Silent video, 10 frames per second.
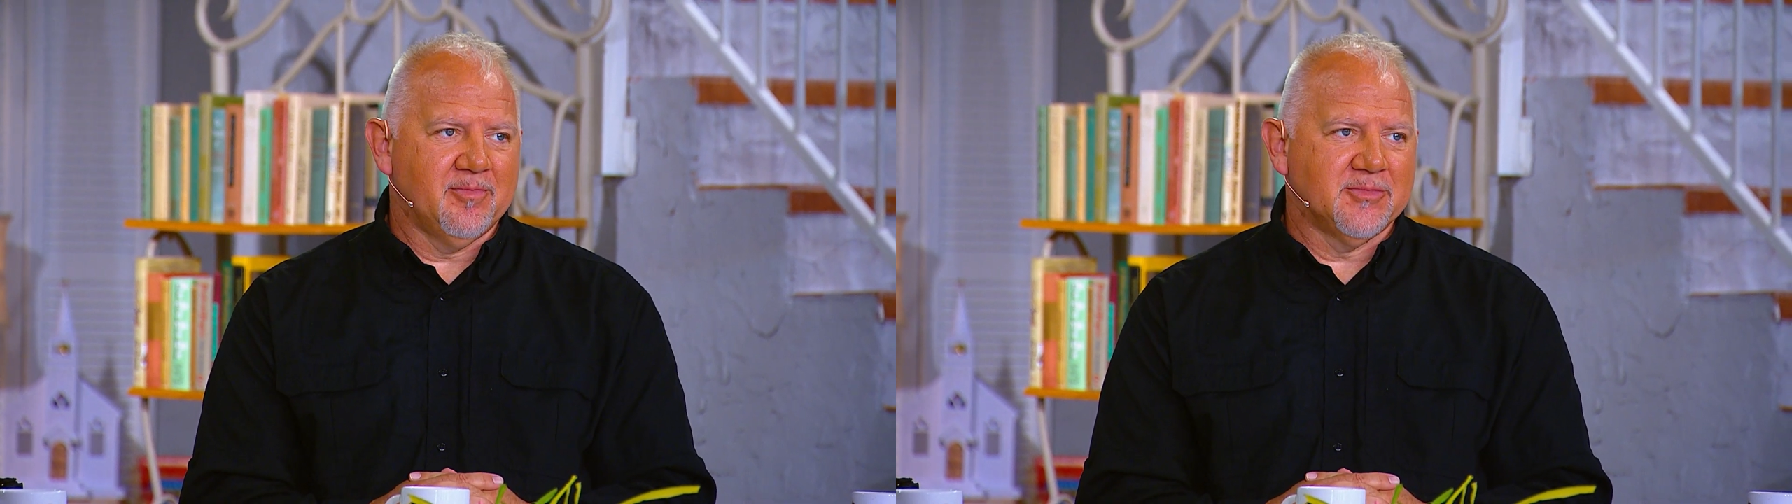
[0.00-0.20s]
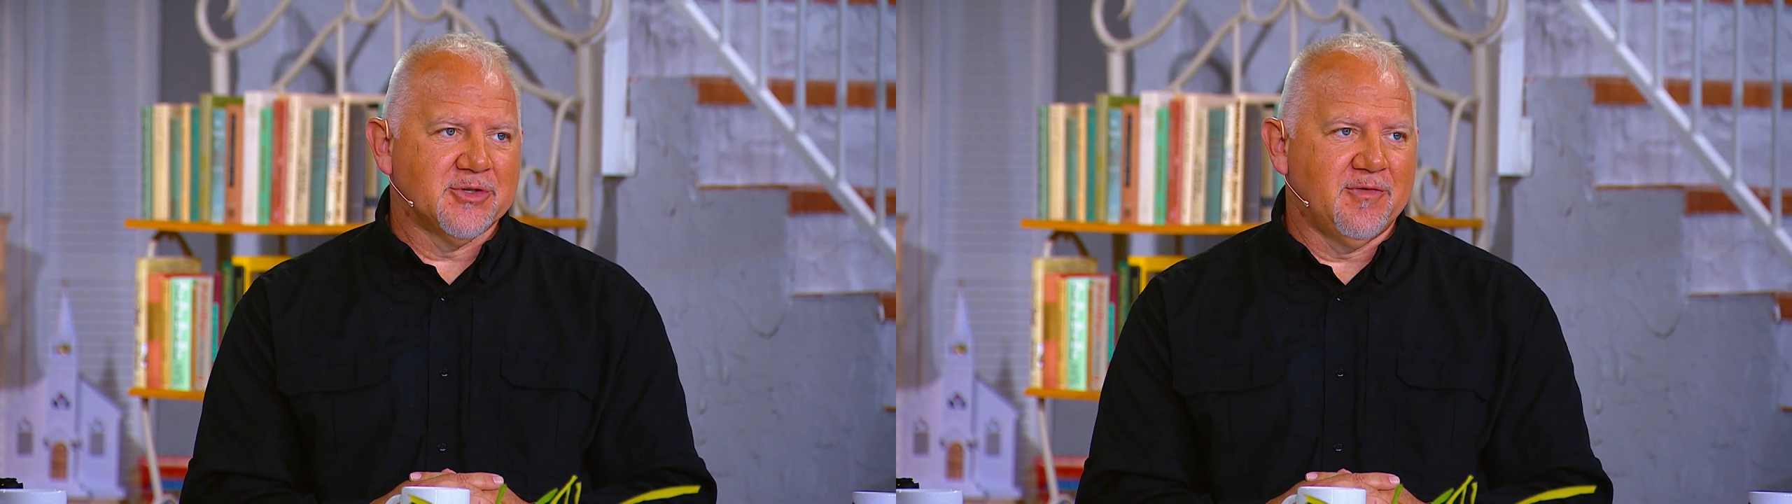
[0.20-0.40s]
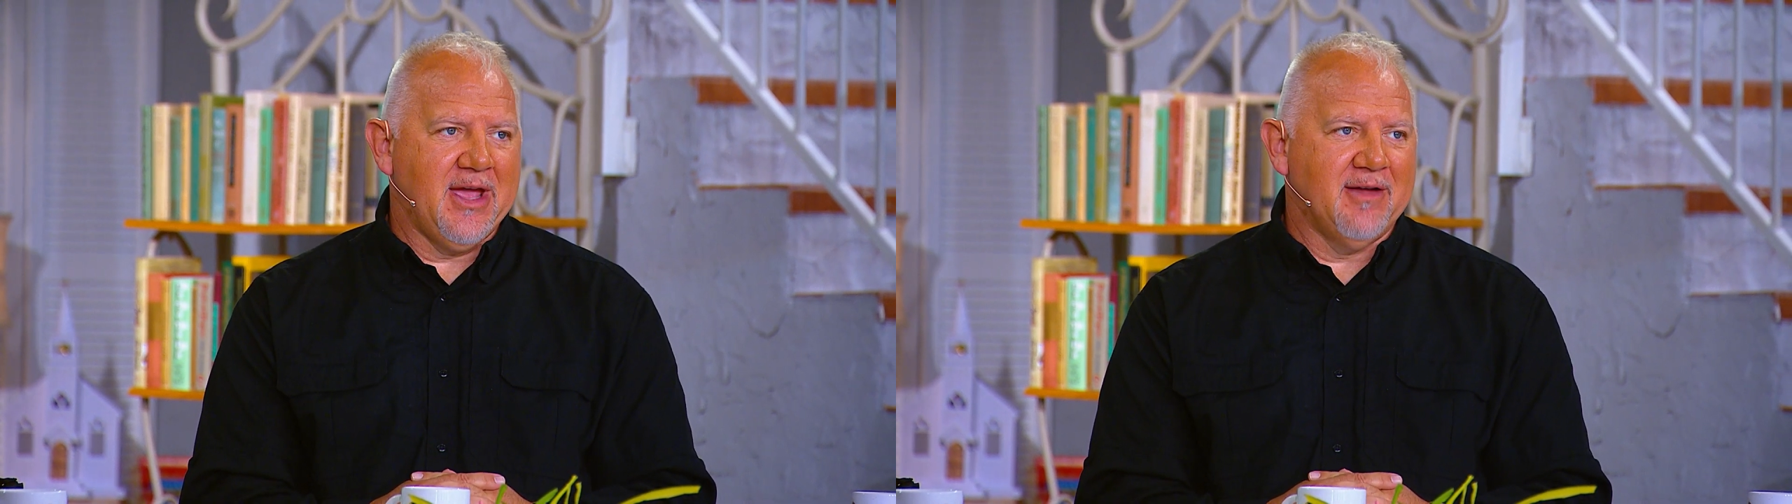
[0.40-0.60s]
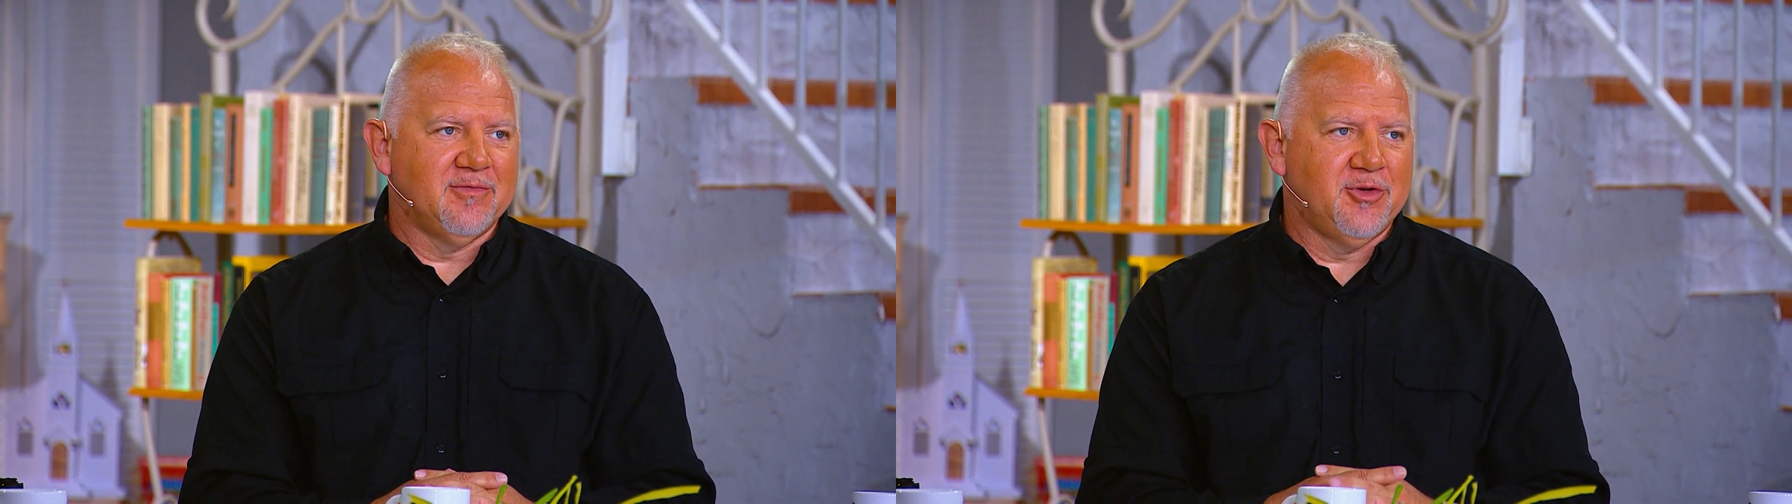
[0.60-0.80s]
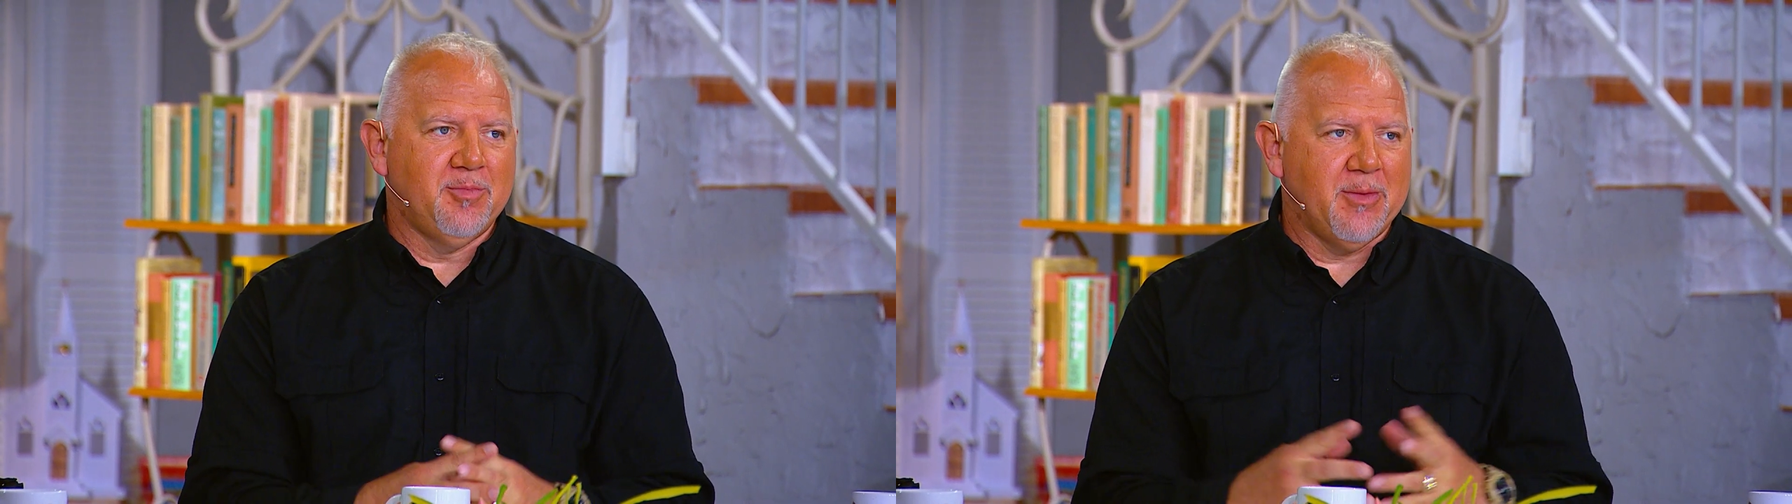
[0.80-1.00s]
So if you have
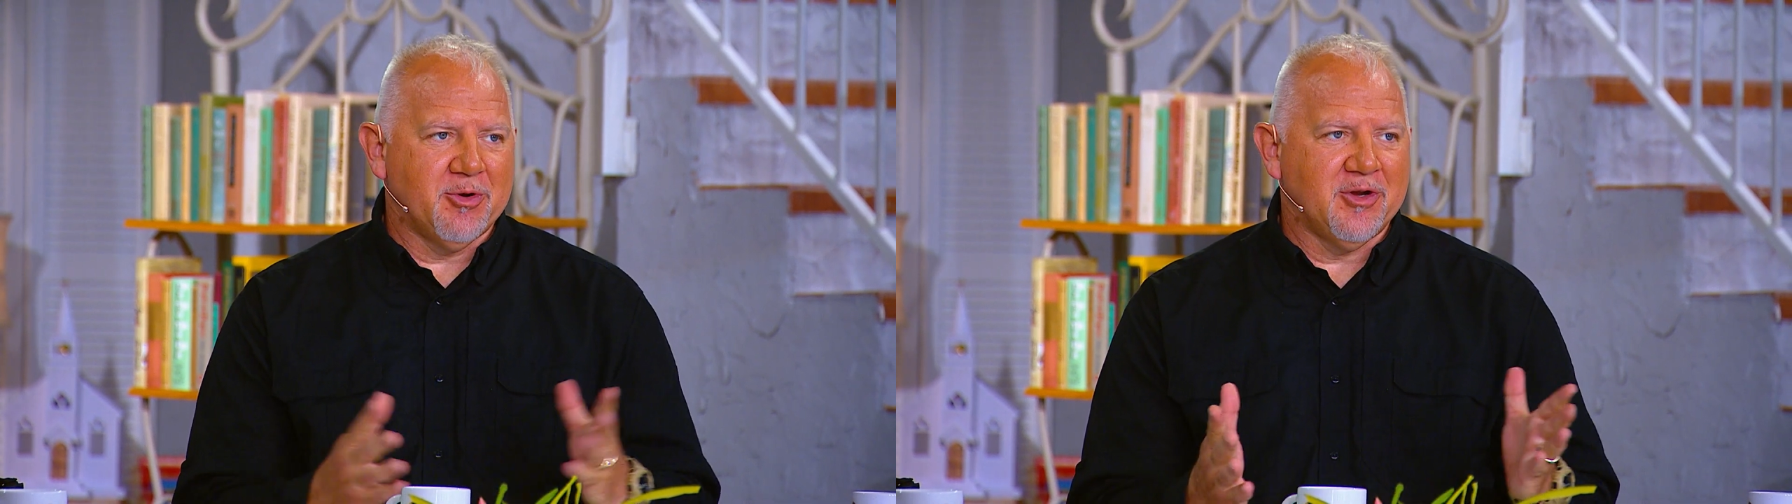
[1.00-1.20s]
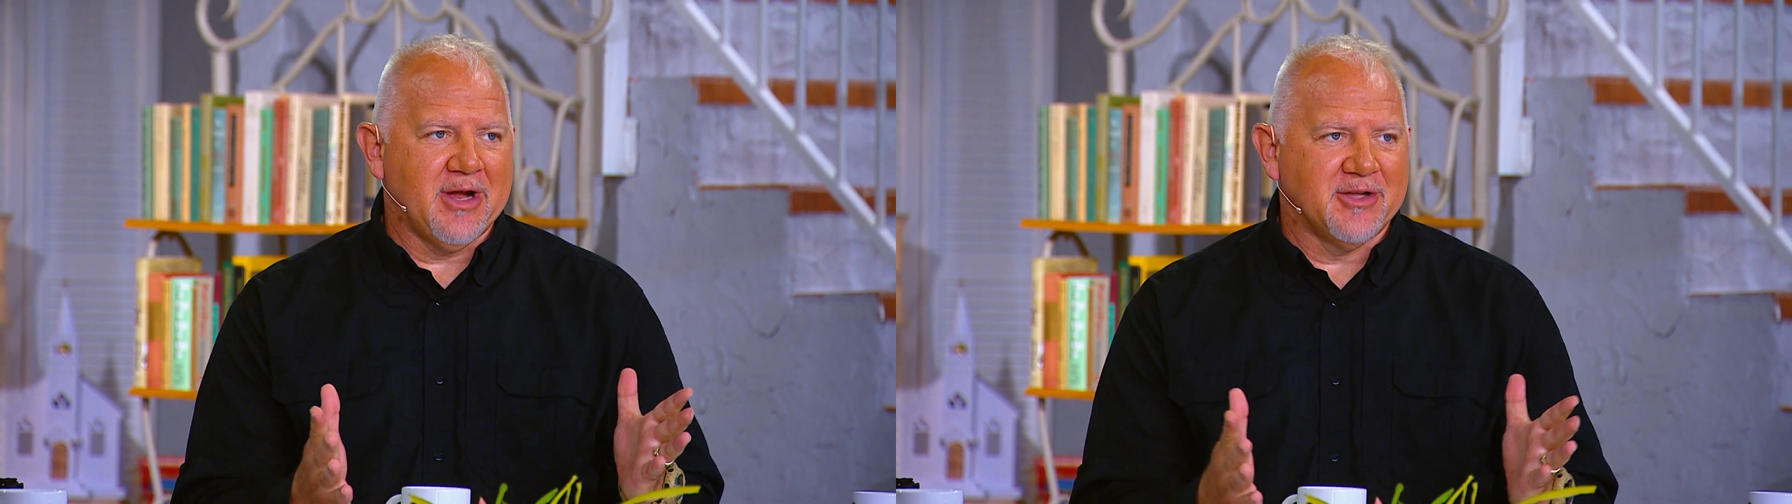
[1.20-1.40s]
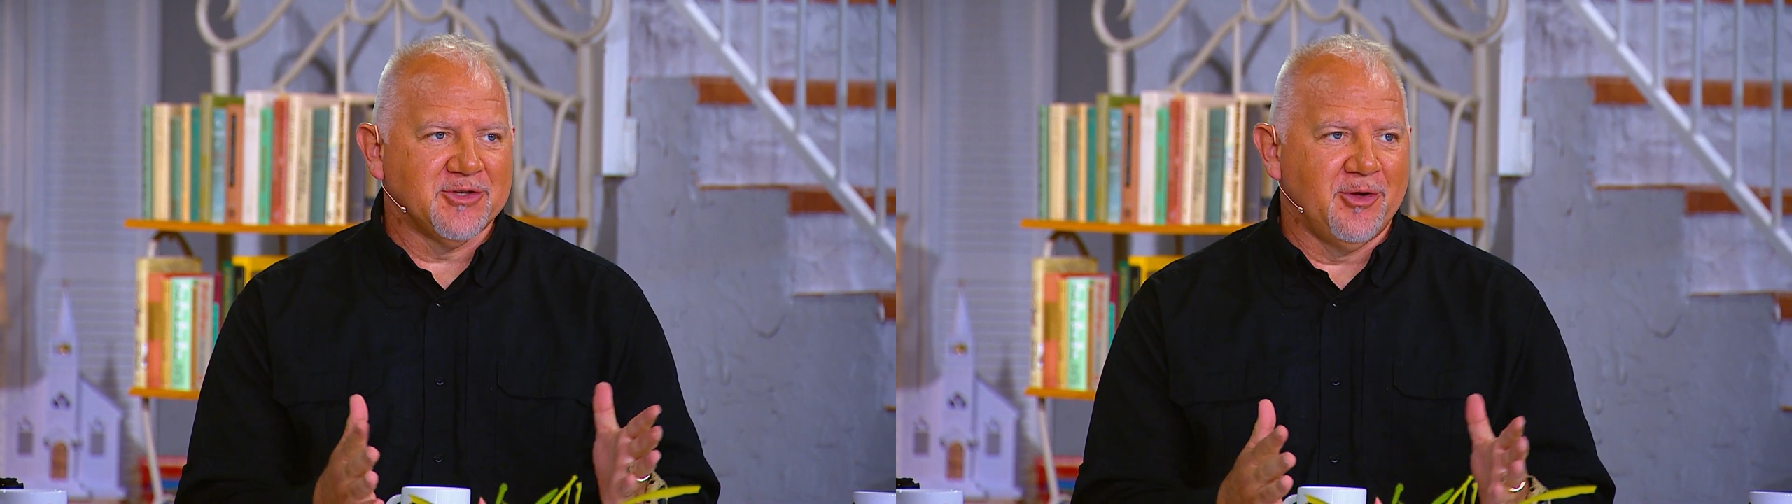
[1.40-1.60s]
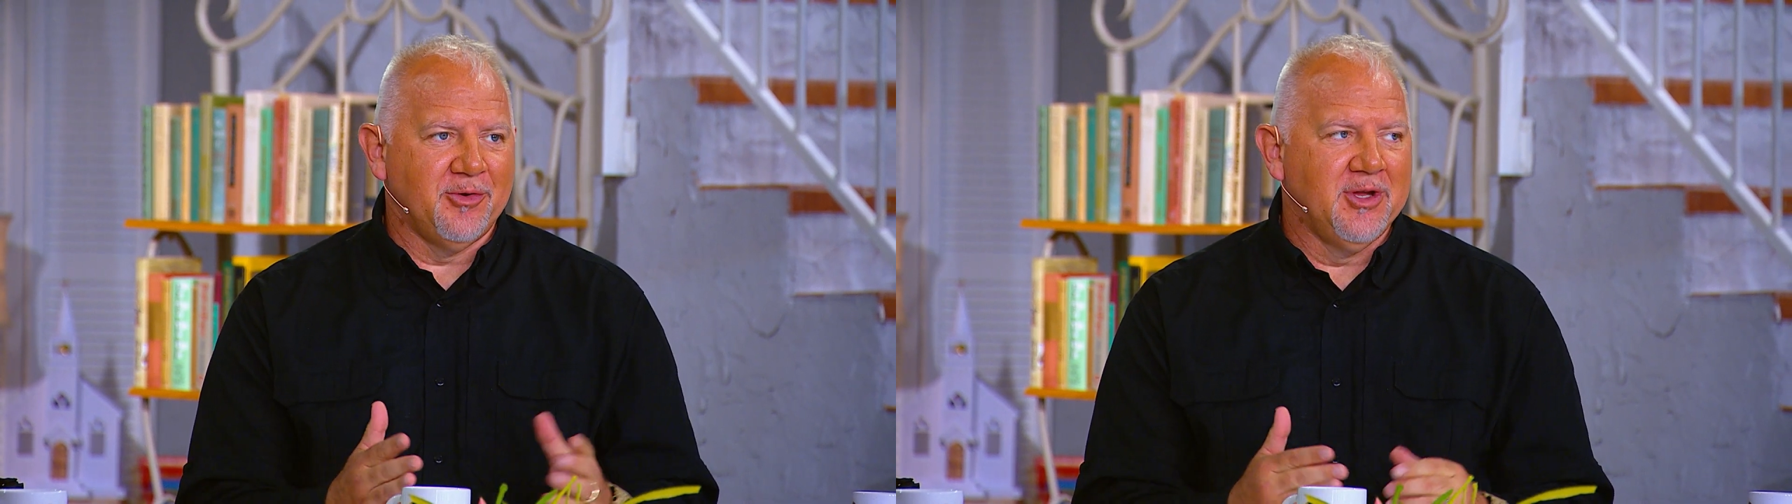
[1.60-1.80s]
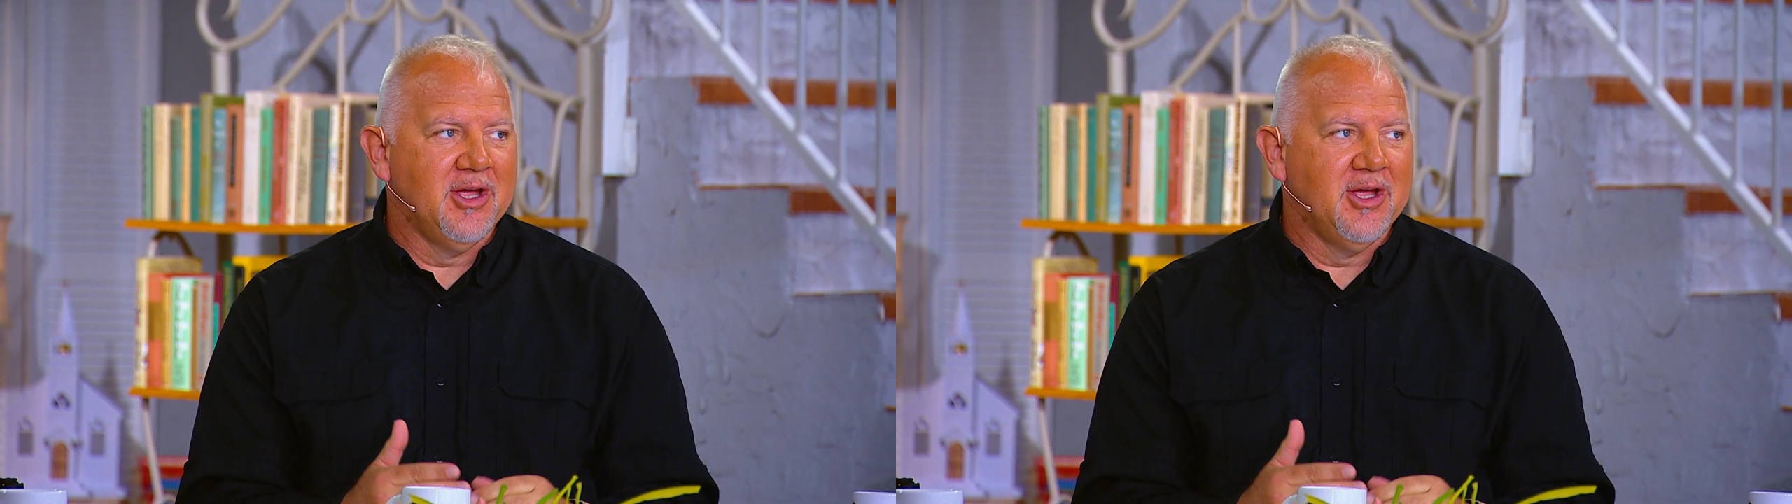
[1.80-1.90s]
two people in your household,